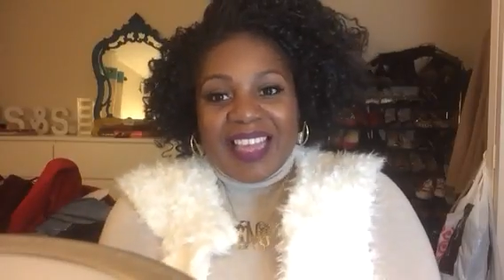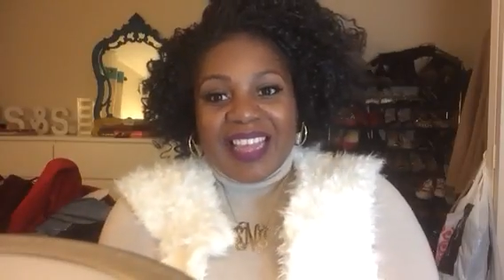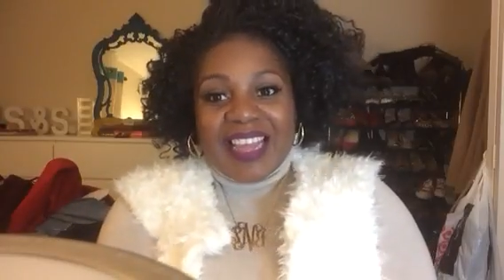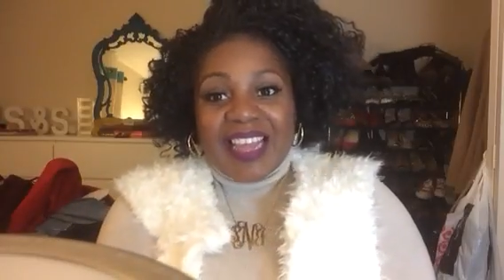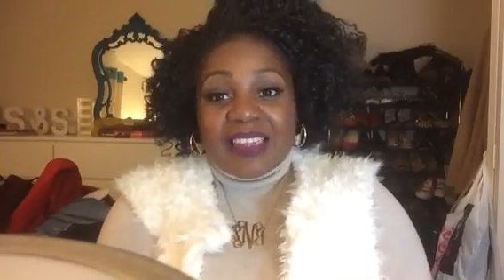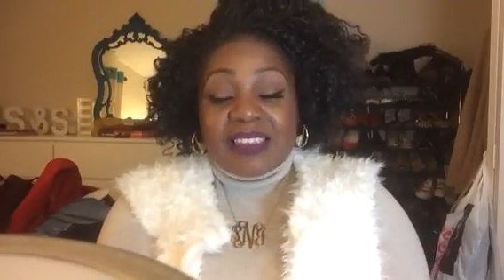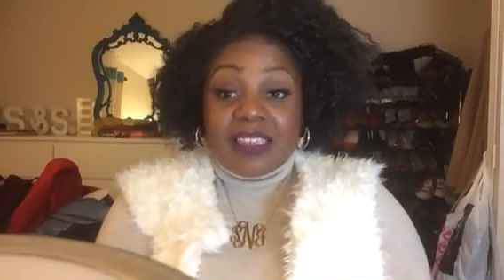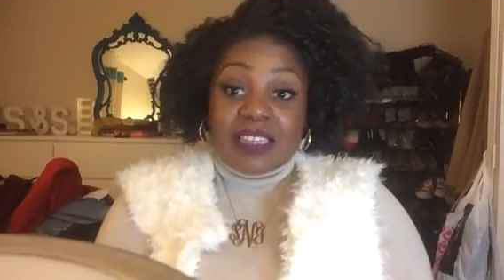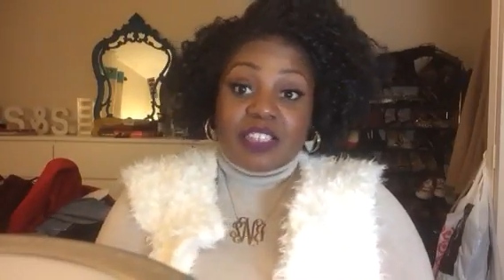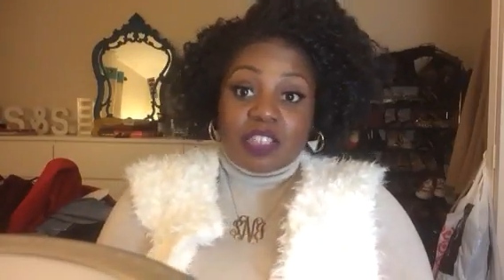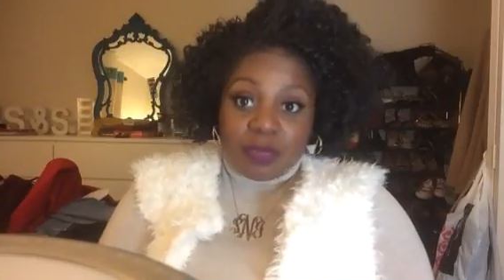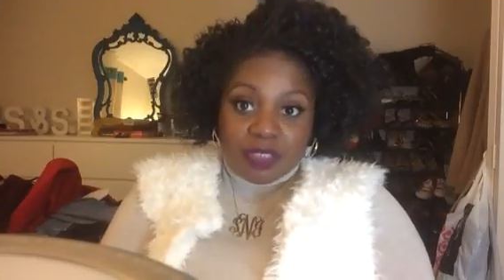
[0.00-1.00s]
Hey guys,
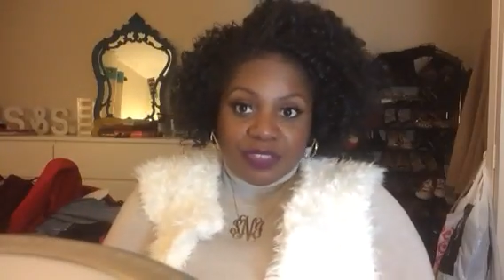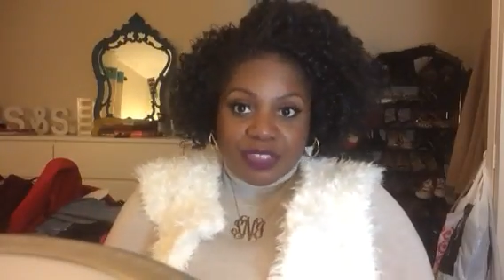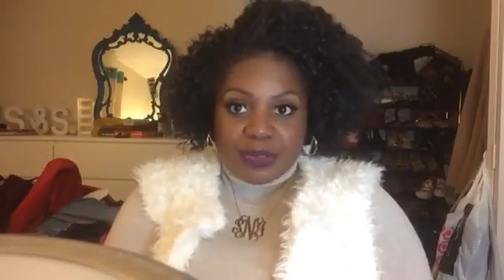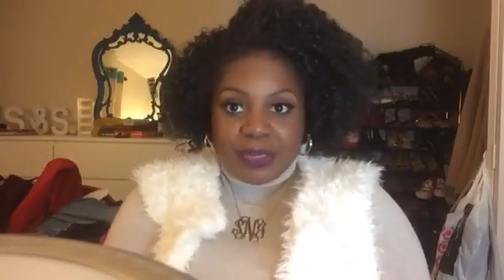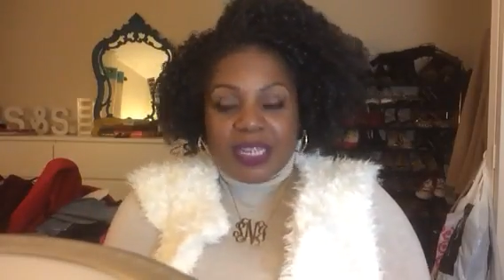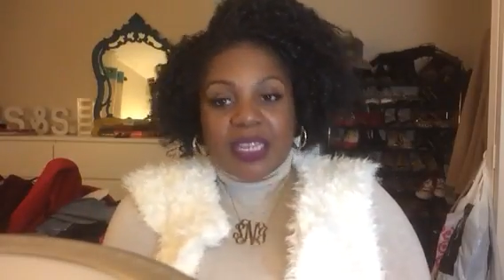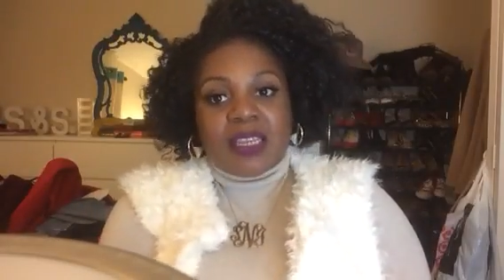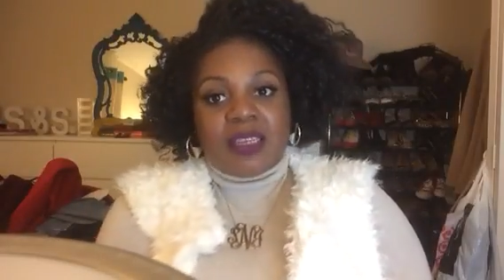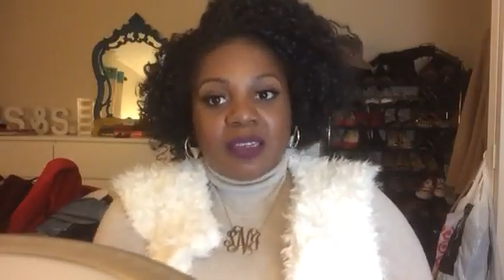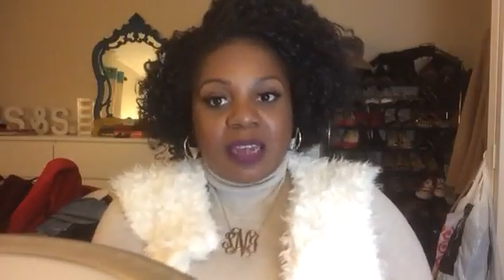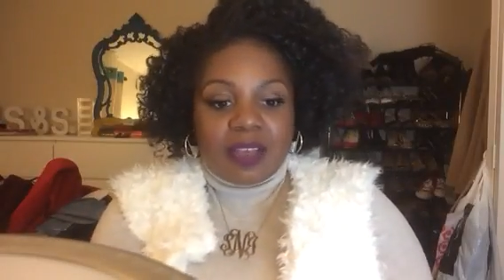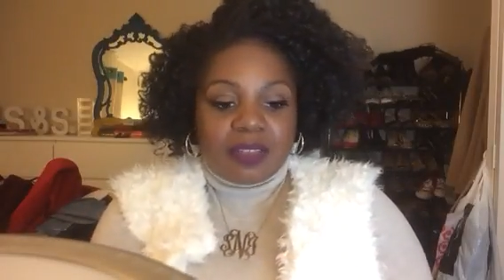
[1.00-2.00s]
thanks so much for tuning
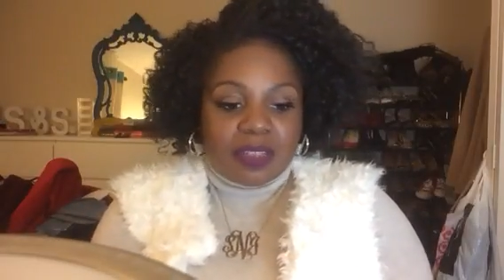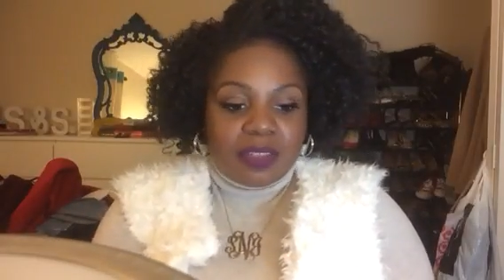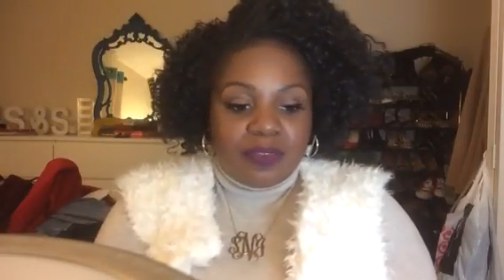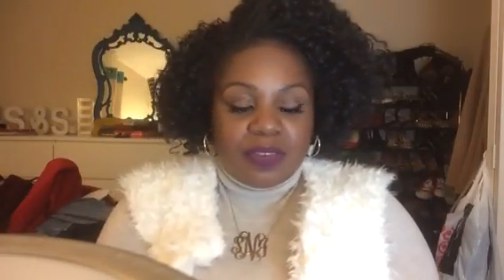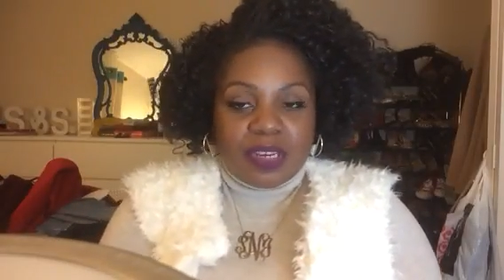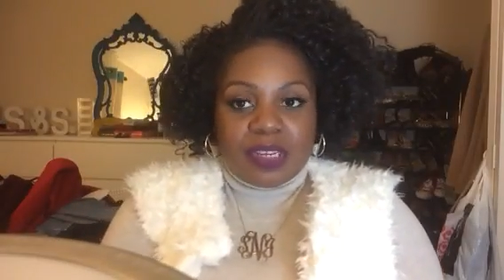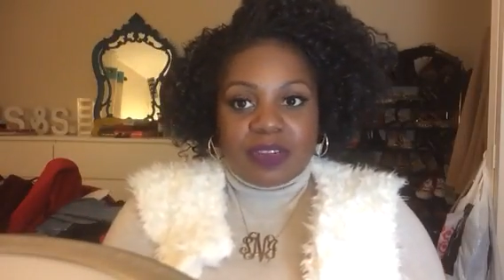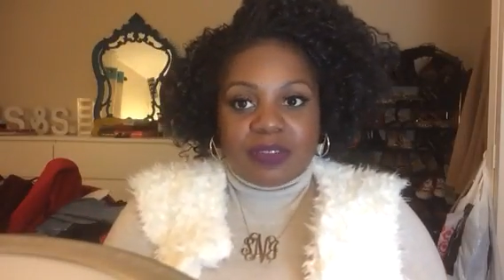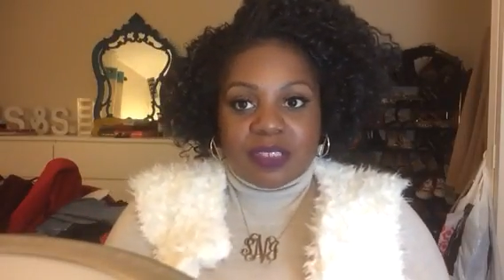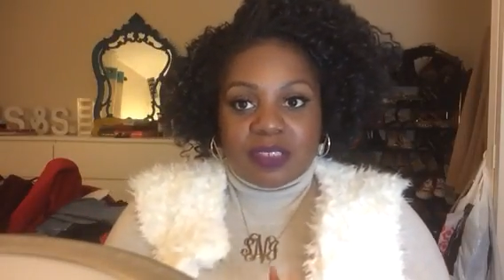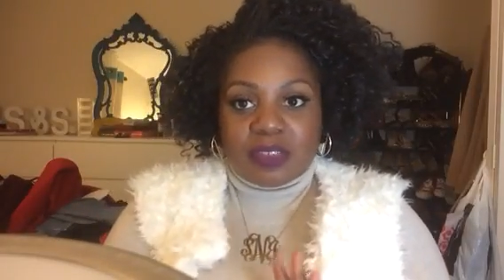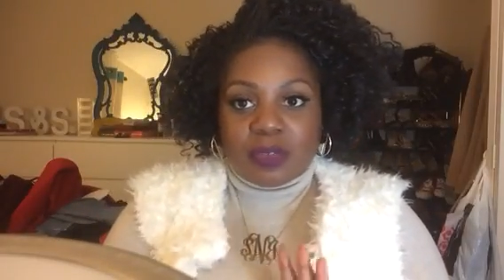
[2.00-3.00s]
in. Now this video
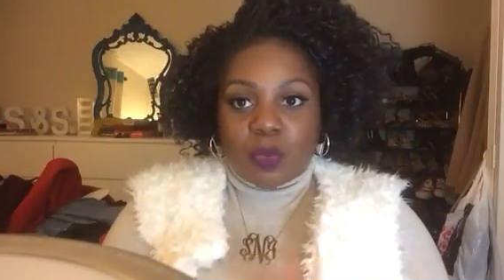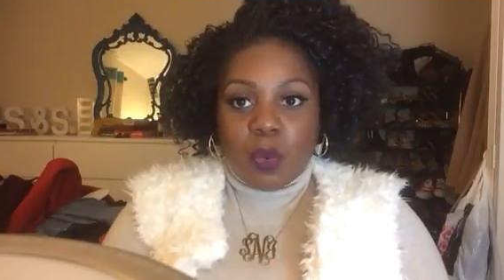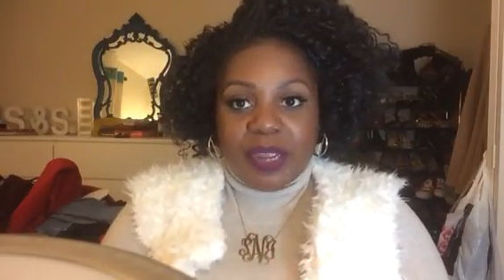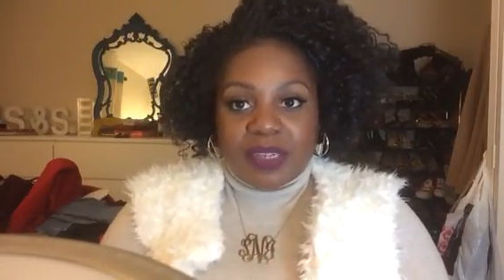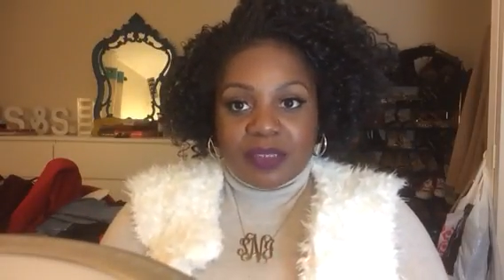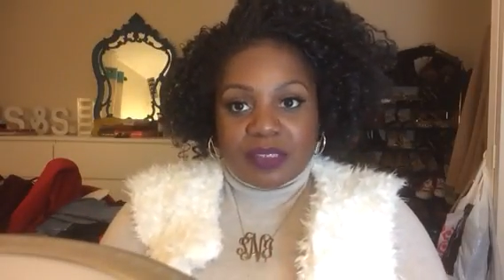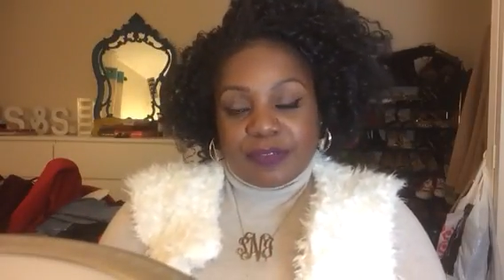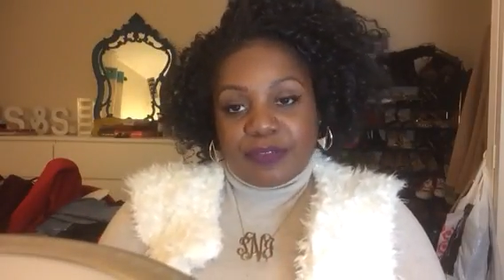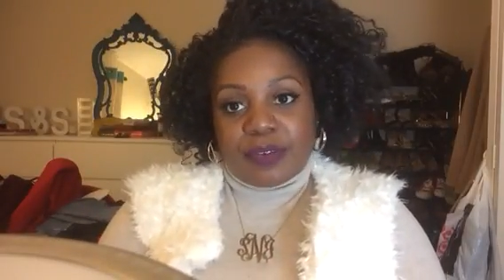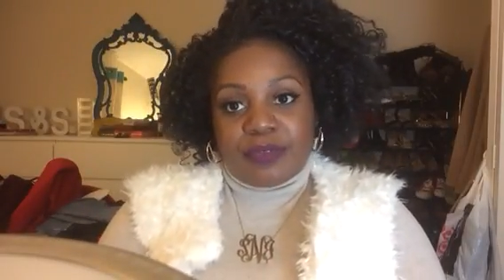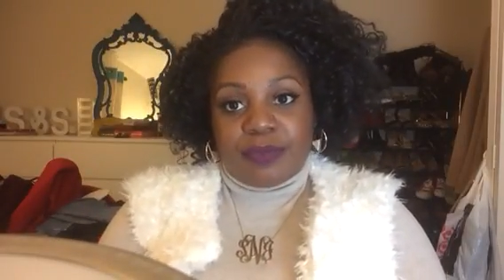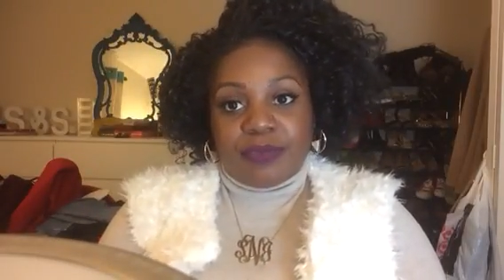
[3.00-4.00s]
is quite
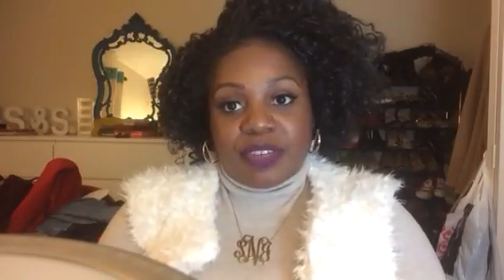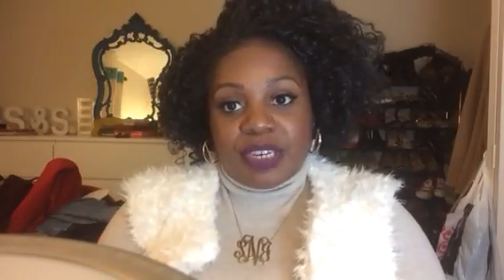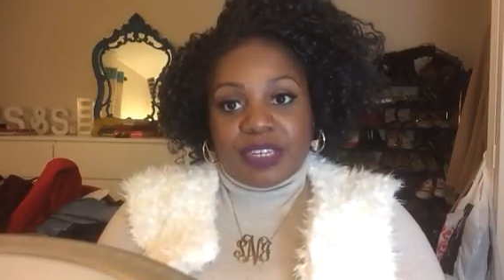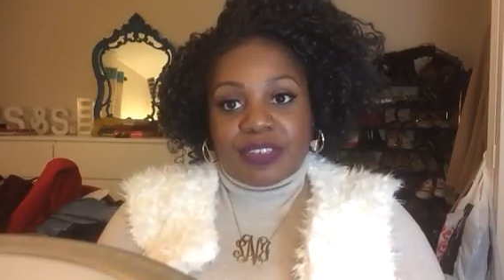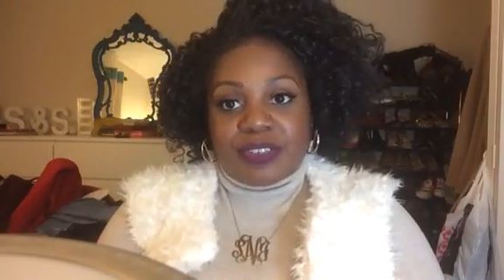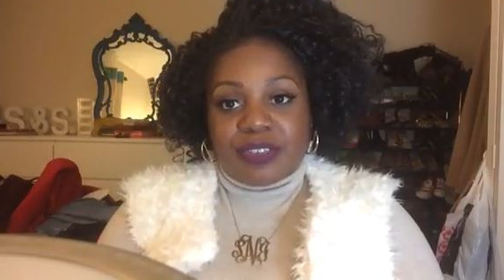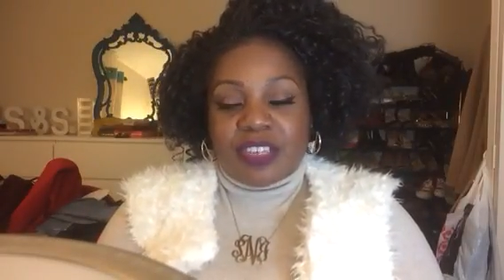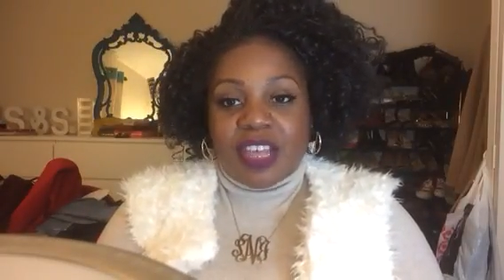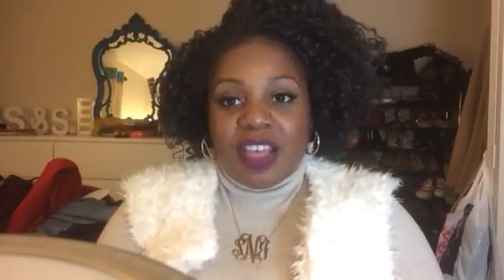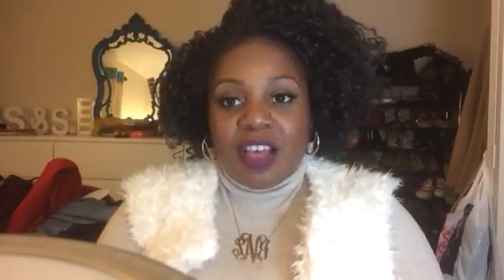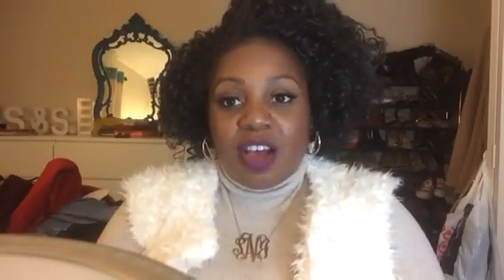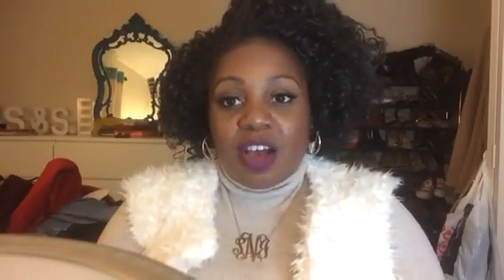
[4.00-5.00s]
different from videos
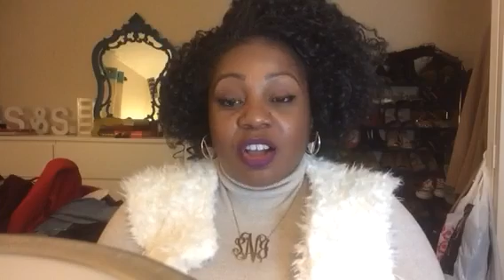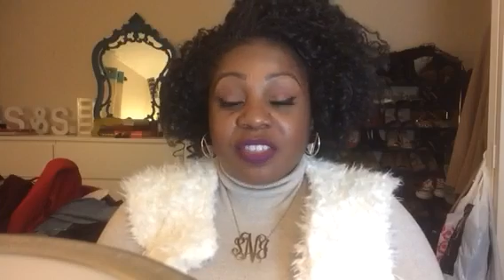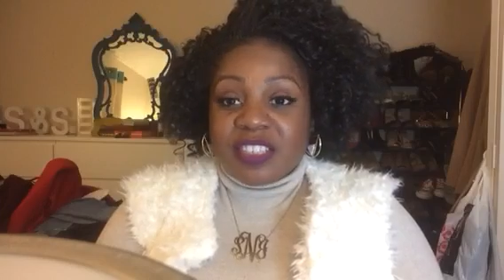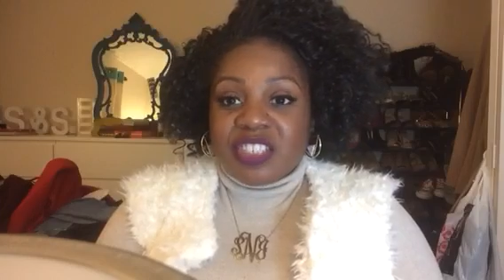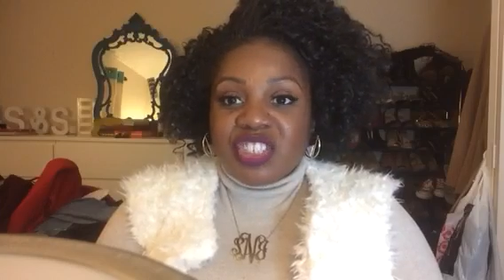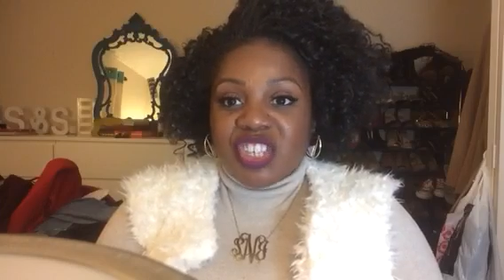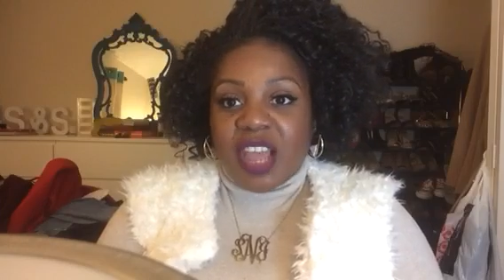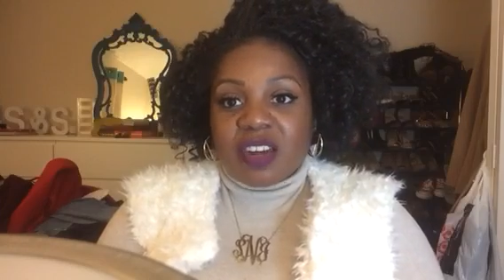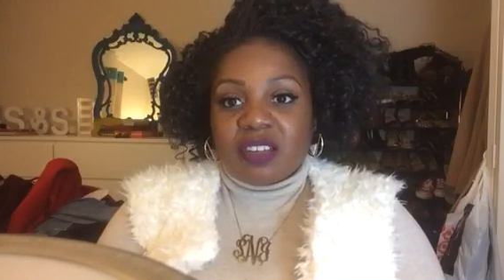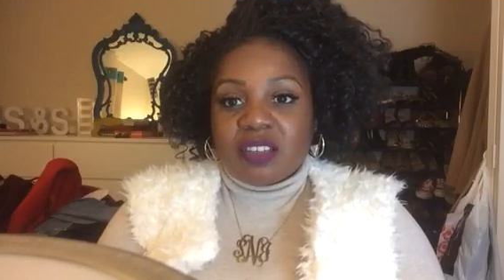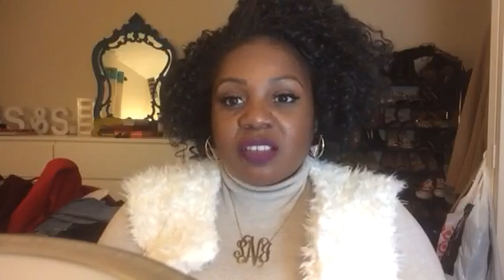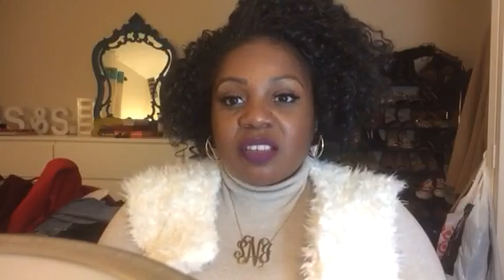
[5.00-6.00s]
on this
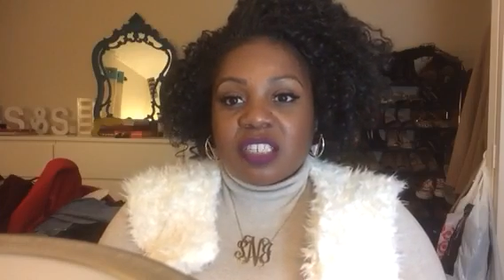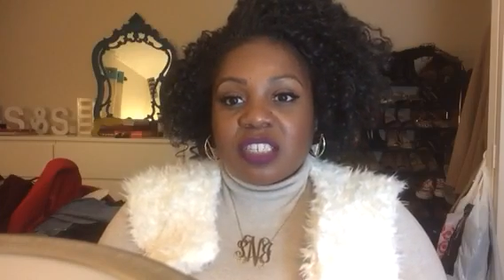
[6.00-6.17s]
channel.